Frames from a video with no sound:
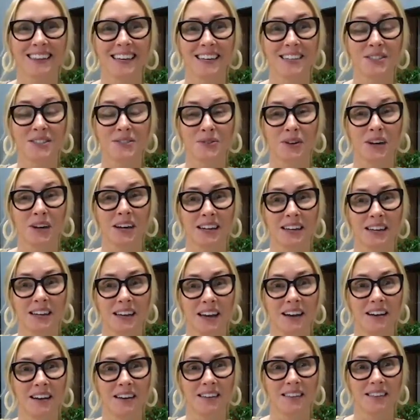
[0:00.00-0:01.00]
That's right.
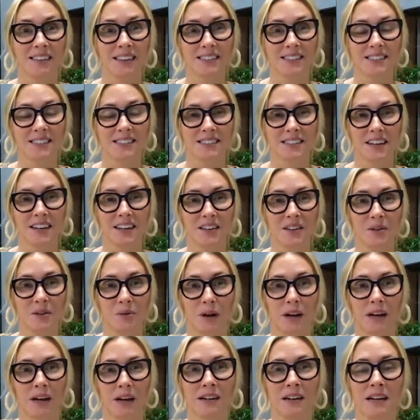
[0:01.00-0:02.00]
Yeah, that's exactly
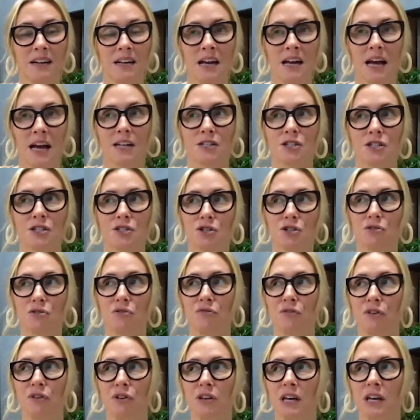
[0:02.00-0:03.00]
right. And so do you
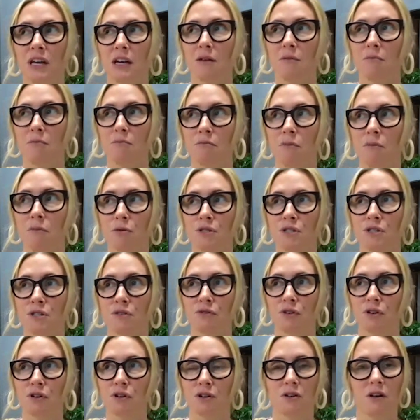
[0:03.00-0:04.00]
feel like most
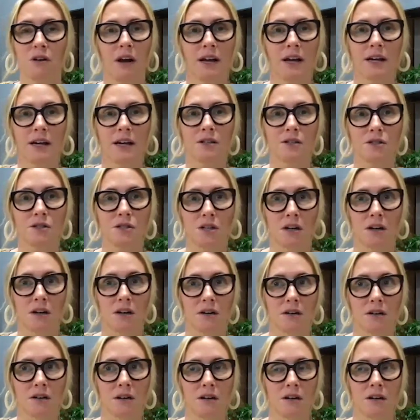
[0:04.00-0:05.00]
of your clients
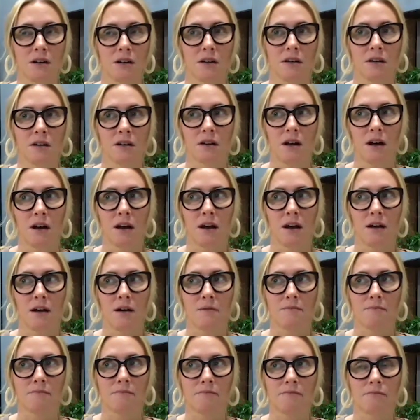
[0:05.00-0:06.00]
are
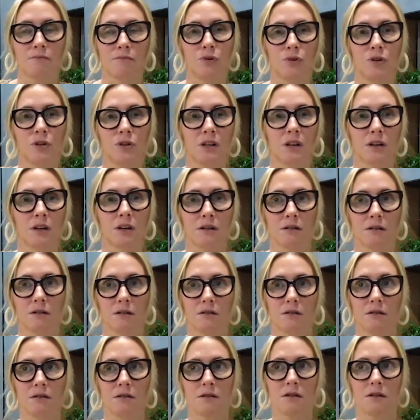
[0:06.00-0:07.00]
really,
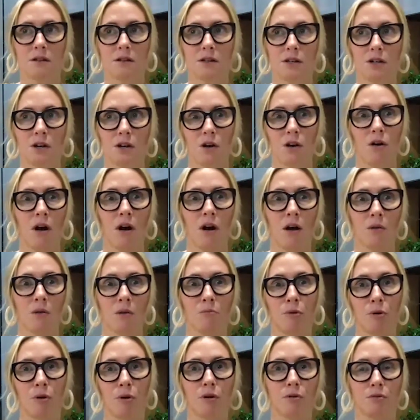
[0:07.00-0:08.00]
on
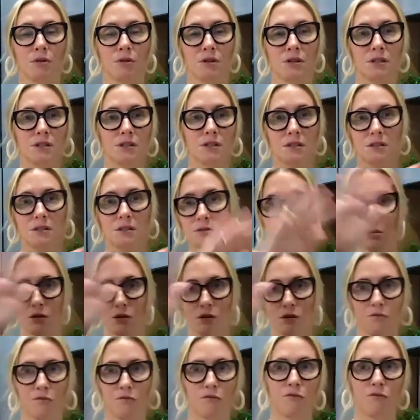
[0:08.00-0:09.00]
board with this sort
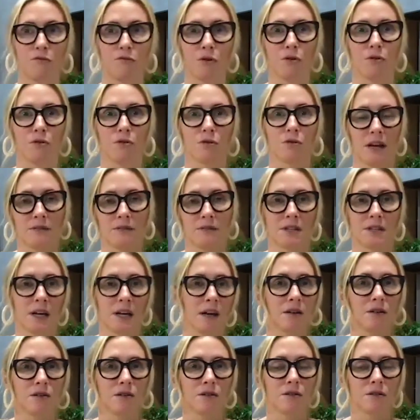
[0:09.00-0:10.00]
of full life
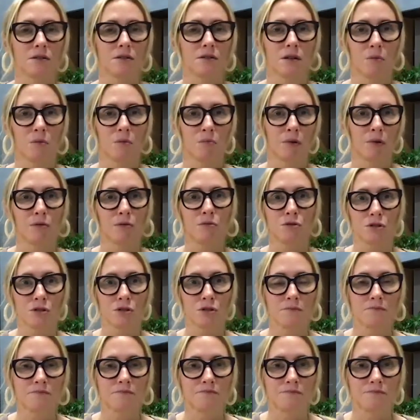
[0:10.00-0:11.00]
cycle approach?